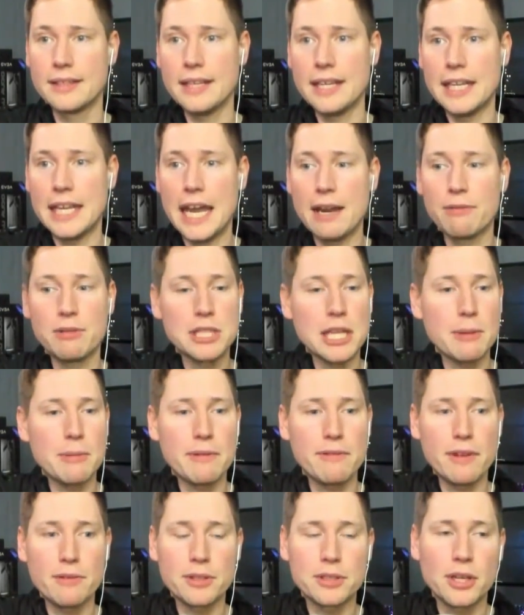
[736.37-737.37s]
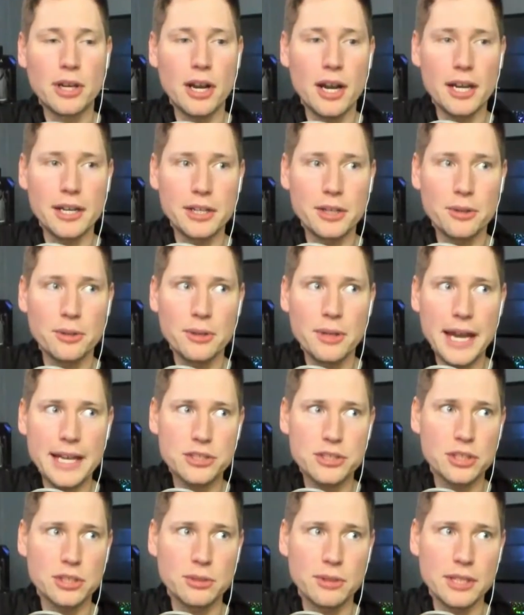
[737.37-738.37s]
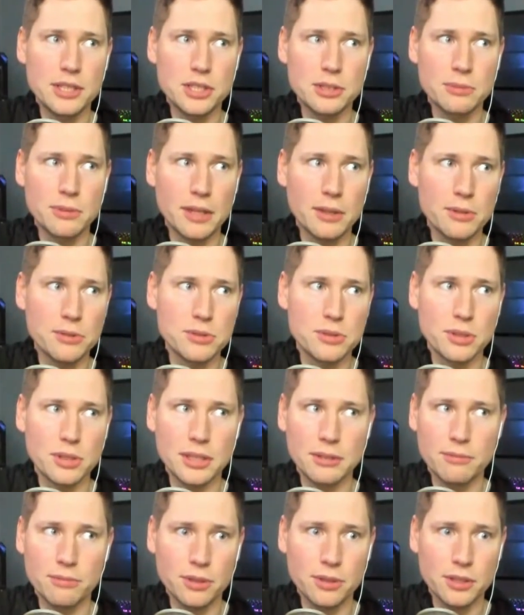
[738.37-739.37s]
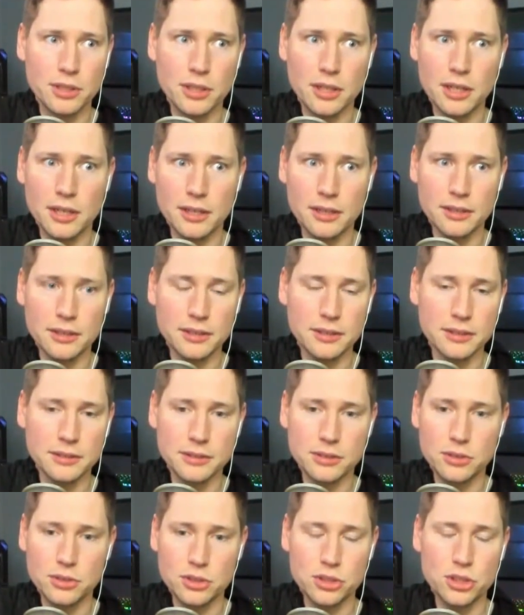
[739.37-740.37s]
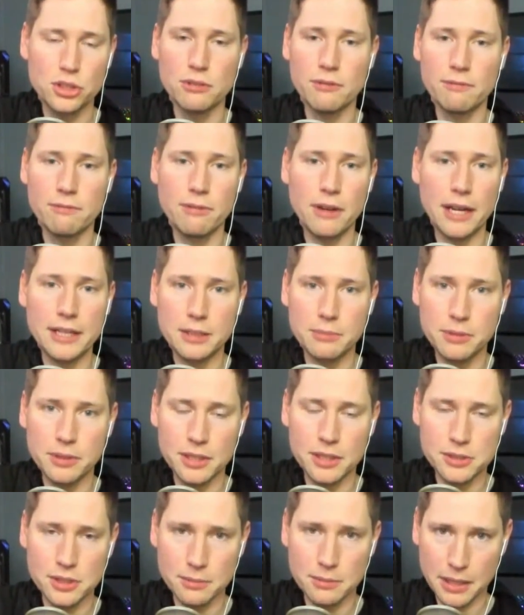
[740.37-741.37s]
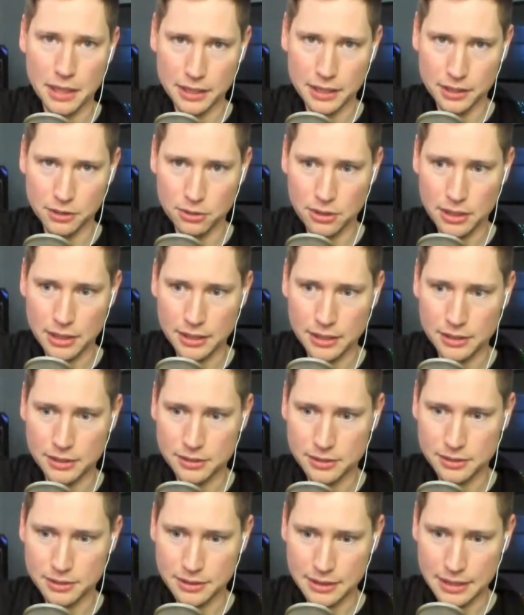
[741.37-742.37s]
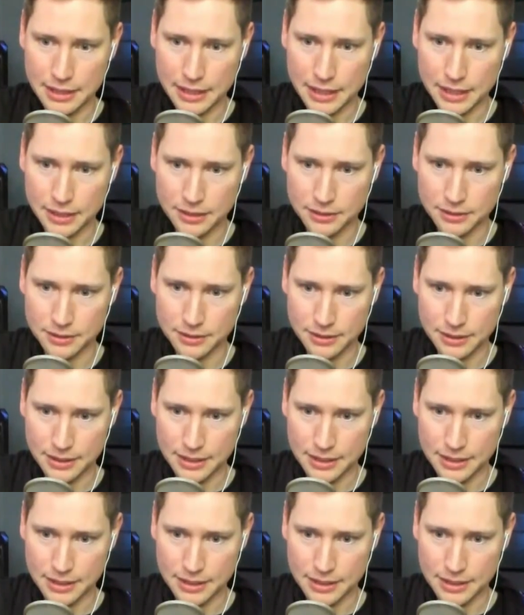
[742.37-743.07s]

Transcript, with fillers: And every time I've ever gone, I know last generation when I was looking for a card and you just couldn't find them because of the mining craze. And